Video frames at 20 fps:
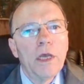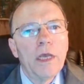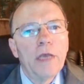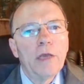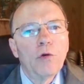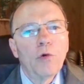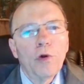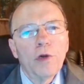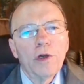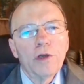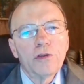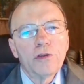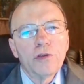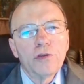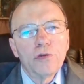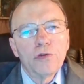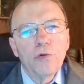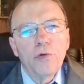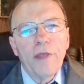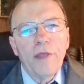In order to
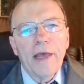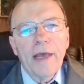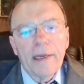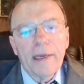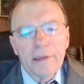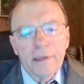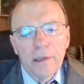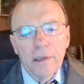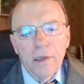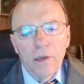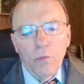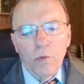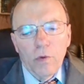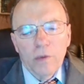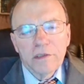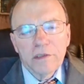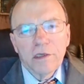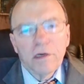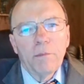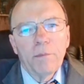do that,
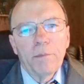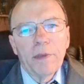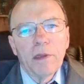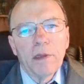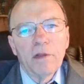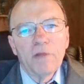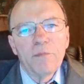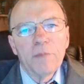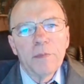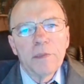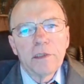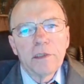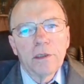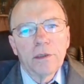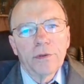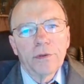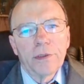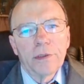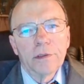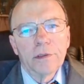what's our bill of
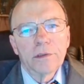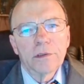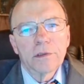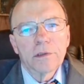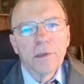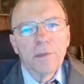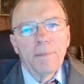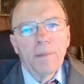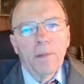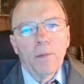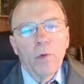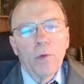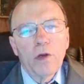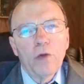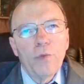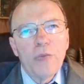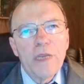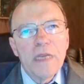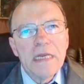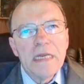materials? What
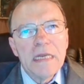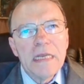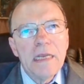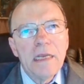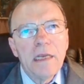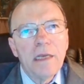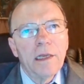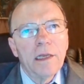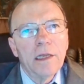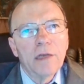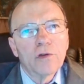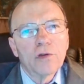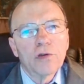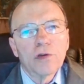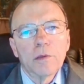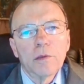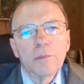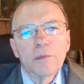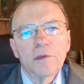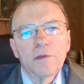do we need in
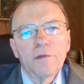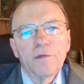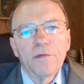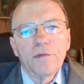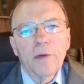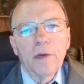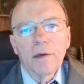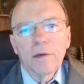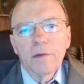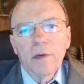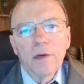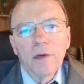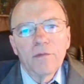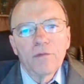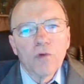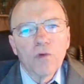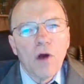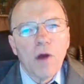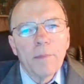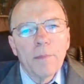terms of
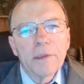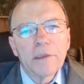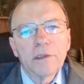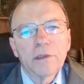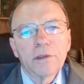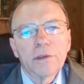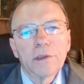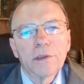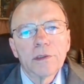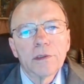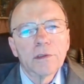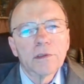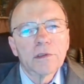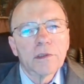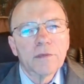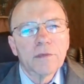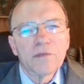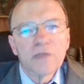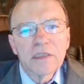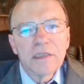raw materials,
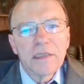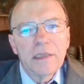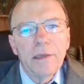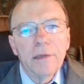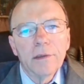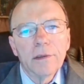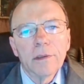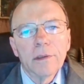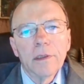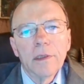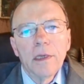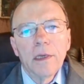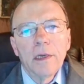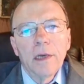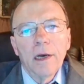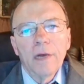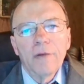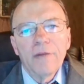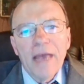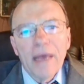of steel,
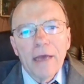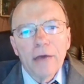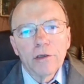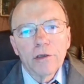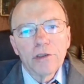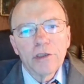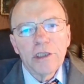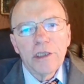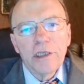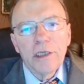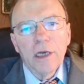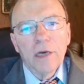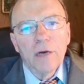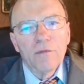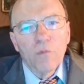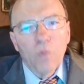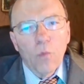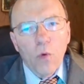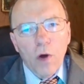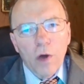of energy,
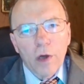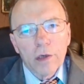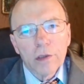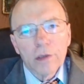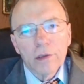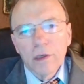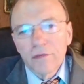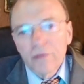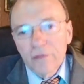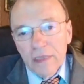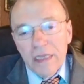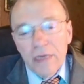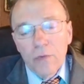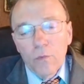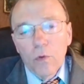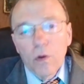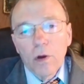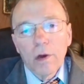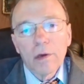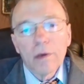of water, of
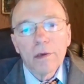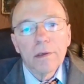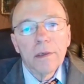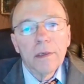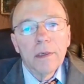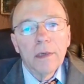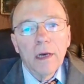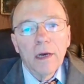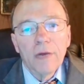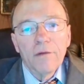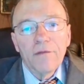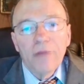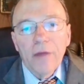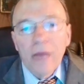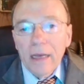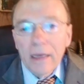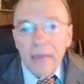clean water, of